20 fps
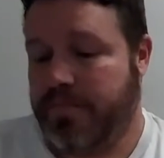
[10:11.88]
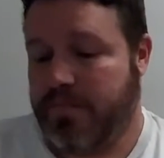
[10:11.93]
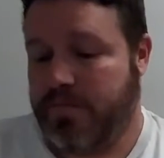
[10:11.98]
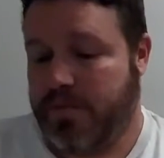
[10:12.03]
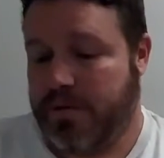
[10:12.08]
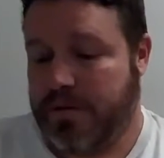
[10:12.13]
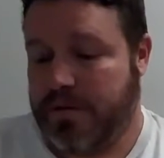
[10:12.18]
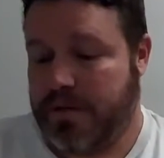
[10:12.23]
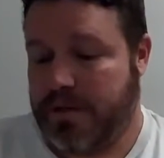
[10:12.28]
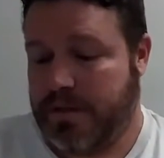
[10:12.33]

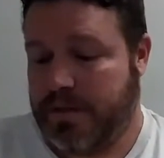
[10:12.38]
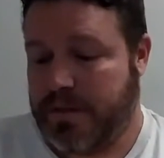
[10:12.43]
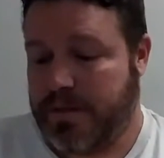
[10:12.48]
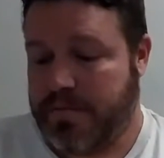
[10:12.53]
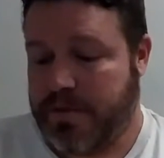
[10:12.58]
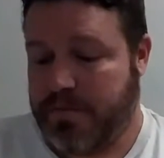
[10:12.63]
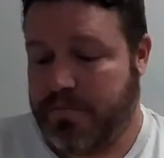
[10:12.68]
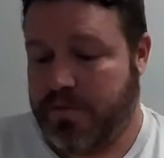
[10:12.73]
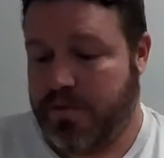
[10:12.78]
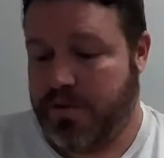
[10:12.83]
One of the things I'm
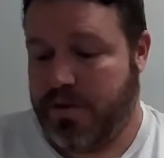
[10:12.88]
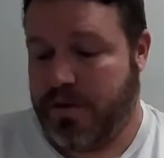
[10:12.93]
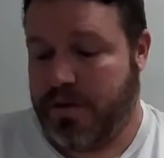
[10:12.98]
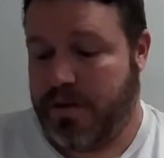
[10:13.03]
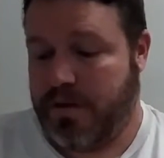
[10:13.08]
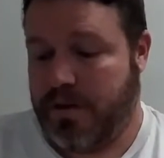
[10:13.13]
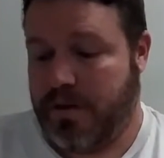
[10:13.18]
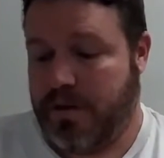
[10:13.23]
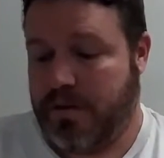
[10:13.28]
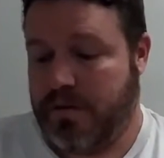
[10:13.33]
going to put
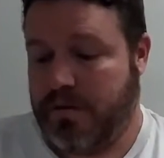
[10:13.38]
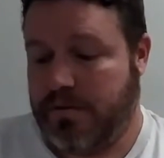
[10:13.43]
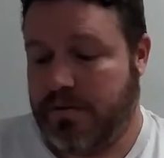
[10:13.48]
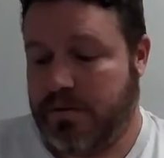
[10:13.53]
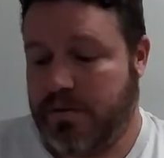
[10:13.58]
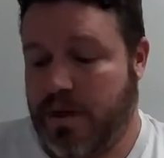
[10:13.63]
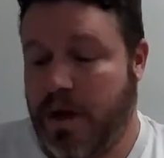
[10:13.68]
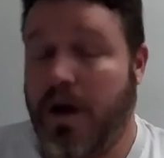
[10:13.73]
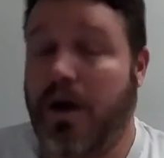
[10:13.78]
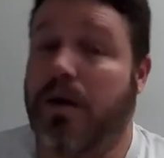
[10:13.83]
on
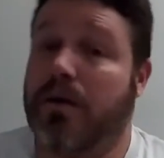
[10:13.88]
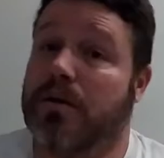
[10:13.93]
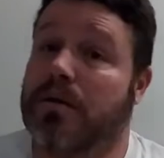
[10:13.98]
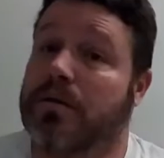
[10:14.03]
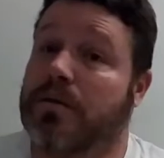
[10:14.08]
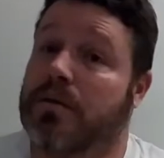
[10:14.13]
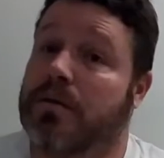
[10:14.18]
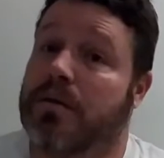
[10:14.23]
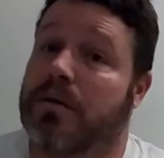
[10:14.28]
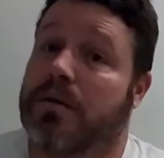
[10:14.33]

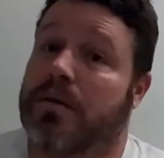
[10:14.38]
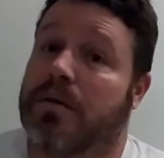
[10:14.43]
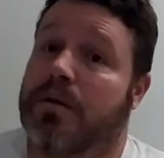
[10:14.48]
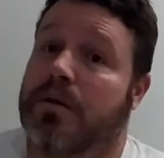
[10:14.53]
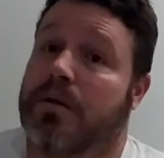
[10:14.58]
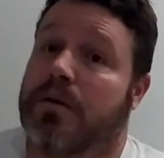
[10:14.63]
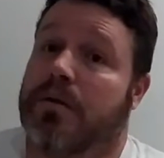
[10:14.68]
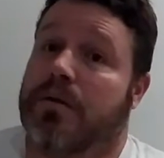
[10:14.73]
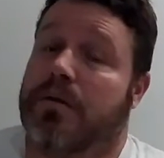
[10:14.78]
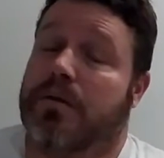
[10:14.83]
song
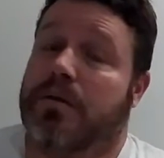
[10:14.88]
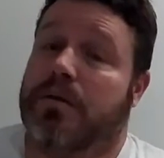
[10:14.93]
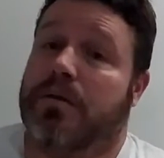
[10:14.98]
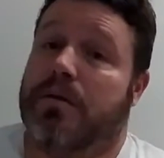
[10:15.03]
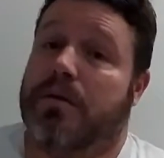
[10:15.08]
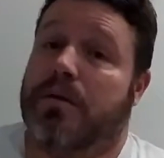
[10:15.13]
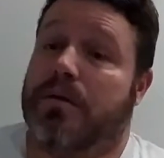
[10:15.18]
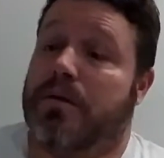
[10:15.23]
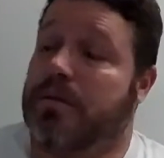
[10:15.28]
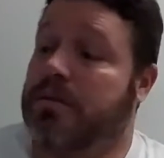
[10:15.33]

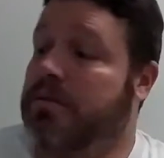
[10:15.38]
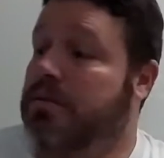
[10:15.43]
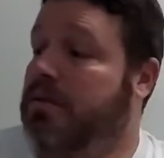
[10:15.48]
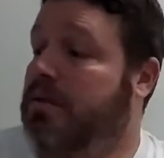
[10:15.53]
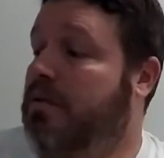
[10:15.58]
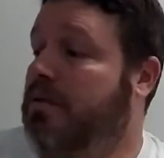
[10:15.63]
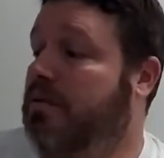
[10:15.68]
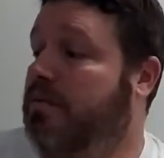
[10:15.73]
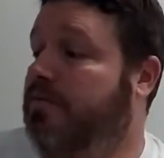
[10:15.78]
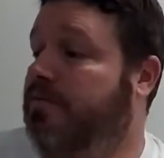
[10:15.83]
is
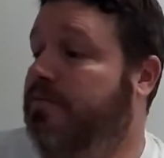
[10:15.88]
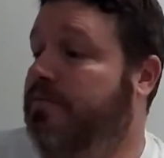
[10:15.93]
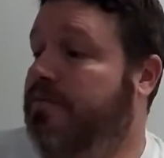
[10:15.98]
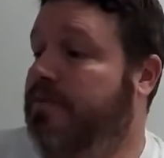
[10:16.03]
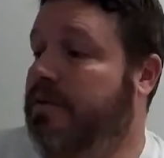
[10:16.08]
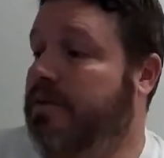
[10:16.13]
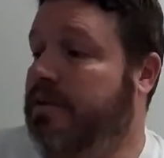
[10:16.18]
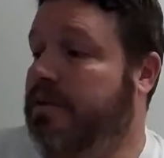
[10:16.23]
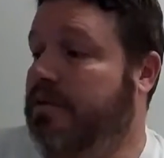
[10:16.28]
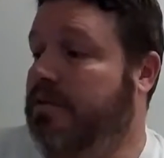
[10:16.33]

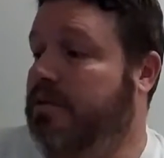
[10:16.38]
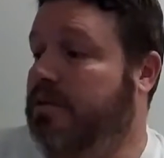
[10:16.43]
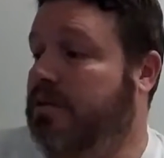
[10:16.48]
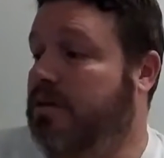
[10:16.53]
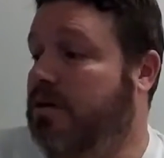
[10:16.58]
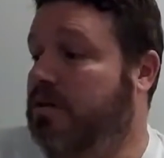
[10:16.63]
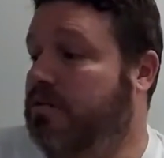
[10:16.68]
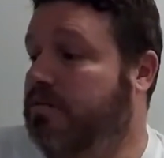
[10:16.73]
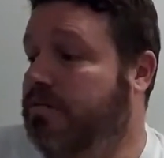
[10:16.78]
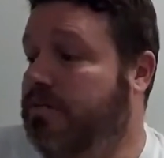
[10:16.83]
they're
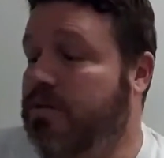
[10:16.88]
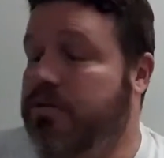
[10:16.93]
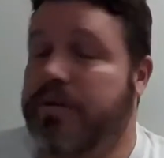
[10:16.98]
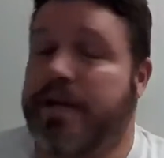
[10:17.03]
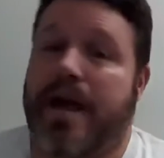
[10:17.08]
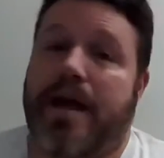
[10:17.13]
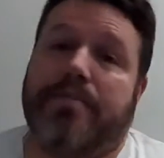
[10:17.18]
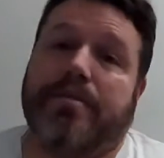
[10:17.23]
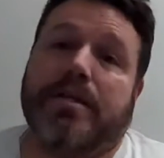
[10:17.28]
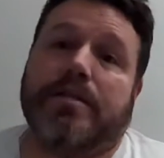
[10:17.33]
called faux
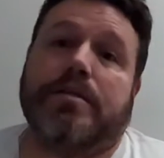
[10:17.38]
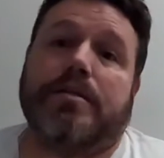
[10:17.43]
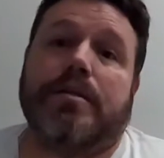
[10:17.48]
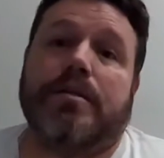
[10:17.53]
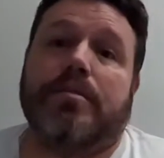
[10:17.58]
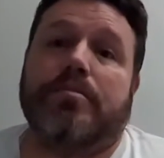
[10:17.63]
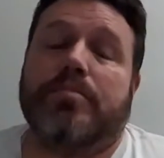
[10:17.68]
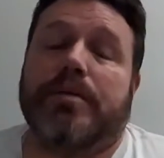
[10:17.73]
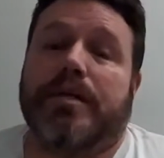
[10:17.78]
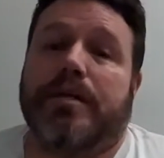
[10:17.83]
davits,
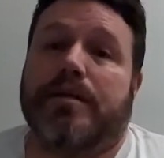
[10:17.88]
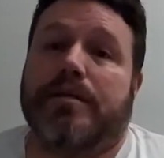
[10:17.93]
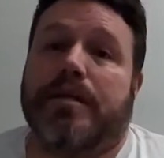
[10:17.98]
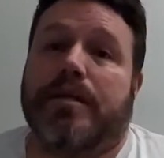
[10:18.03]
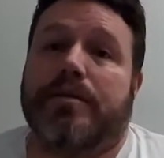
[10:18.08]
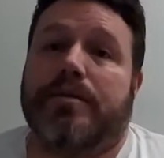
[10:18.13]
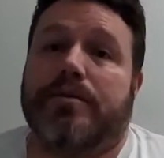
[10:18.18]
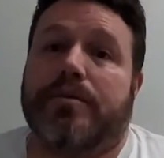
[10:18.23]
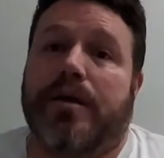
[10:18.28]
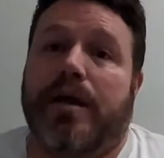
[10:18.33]
because
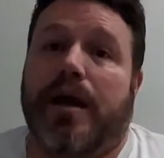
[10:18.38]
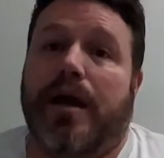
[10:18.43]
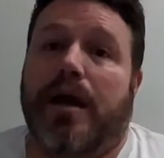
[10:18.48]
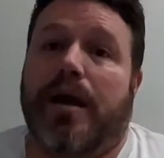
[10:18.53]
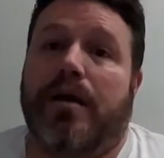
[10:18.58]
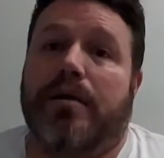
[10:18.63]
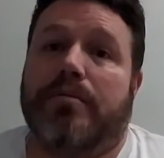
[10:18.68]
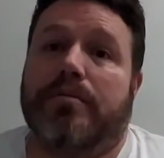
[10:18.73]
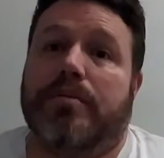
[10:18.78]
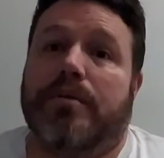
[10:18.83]
I do
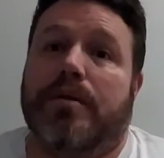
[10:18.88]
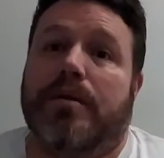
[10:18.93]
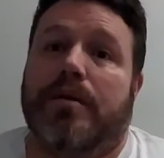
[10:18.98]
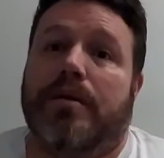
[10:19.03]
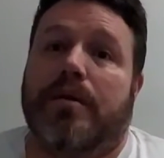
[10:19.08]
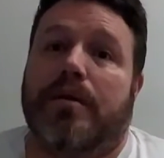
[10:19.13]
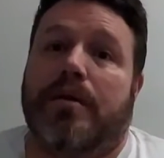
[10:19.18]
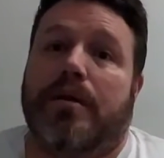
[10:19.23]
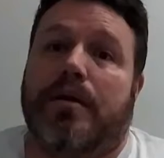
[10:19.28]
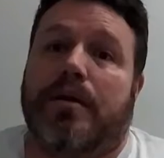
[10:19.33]
have
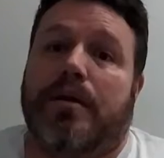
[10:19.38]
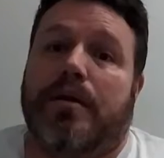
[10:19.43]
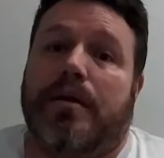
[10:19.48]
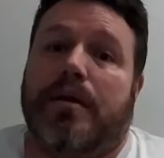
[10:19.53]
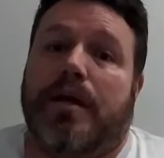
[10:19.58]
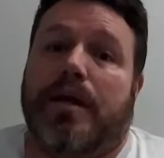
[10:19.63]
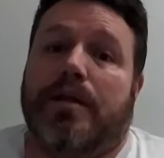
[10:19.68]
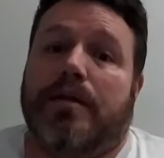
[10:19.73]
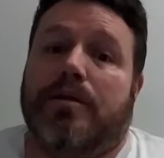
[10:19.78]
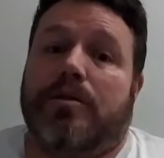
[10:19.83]

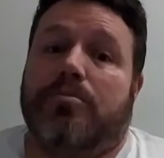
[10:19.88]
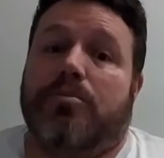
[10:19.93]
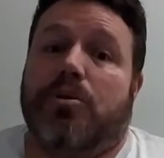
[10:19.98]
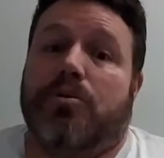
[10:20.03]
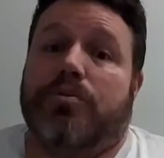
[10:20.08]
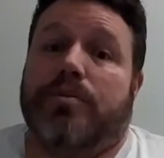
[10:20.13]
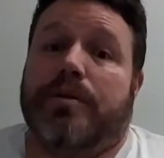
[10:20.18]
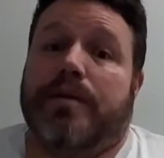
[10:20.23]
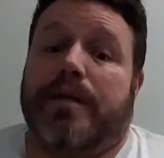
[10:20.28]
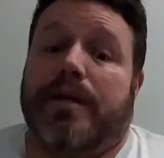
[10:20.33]
a little
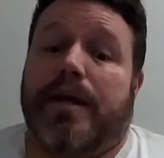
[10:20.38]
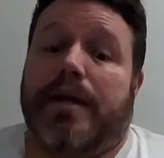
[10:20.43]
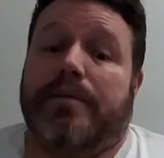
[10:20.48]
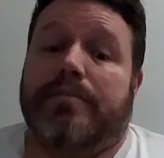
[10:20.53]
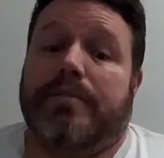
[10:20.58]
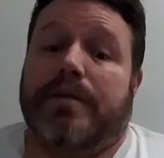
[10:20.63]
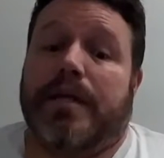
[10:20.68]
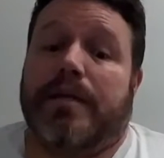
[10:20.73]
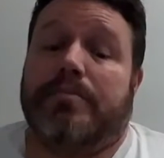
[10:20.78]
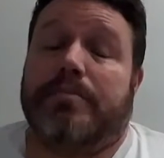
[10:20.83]
boat that
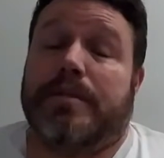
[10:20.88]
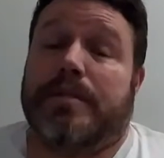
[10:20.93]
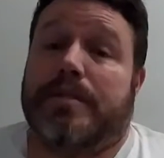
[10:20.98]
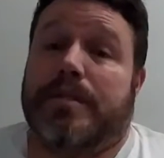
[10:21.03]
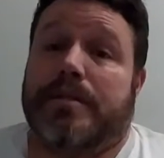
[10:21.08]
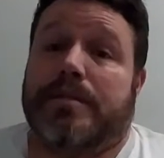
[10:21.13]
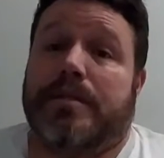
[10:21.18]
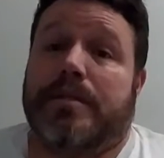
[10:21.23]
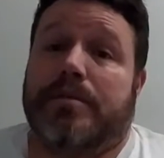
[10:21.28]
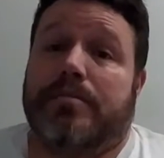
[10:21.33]
I've named
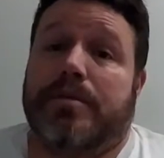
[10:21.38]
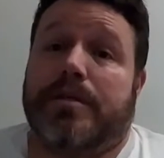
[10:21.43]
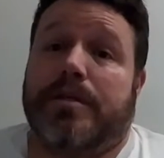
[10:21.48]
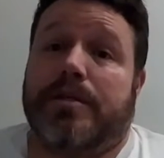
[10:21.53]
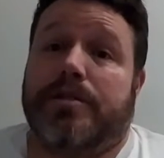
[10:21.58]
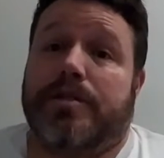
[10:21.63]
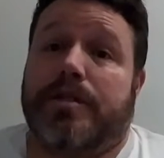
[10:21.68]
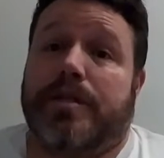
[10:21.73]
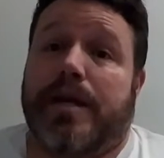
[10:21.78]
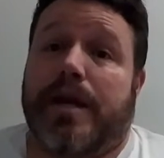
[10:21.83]
Sissy
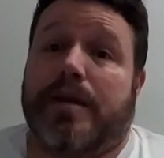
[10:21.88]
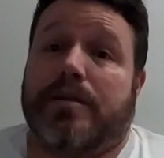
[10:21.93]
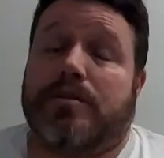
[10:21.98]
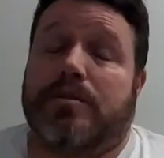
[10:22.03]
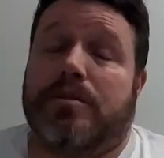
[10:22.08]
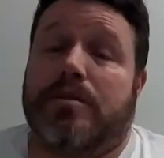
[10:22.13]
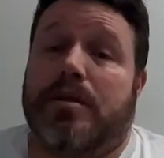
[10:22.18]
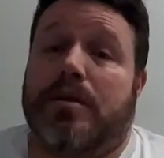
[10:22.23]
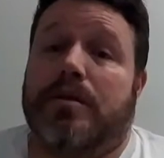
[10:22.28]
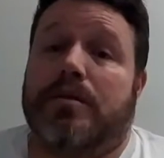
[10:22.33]
because she tags
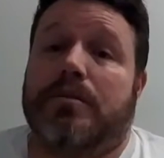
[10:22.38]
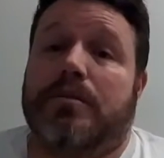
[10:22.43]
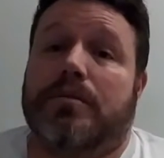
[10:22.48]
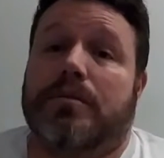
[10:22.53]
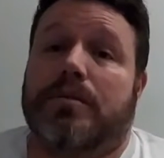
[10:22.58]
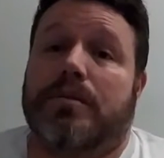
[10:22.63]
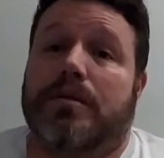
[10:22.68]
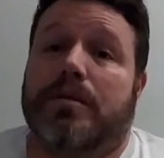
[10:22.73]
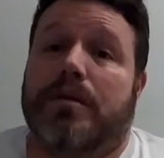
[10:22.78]
along,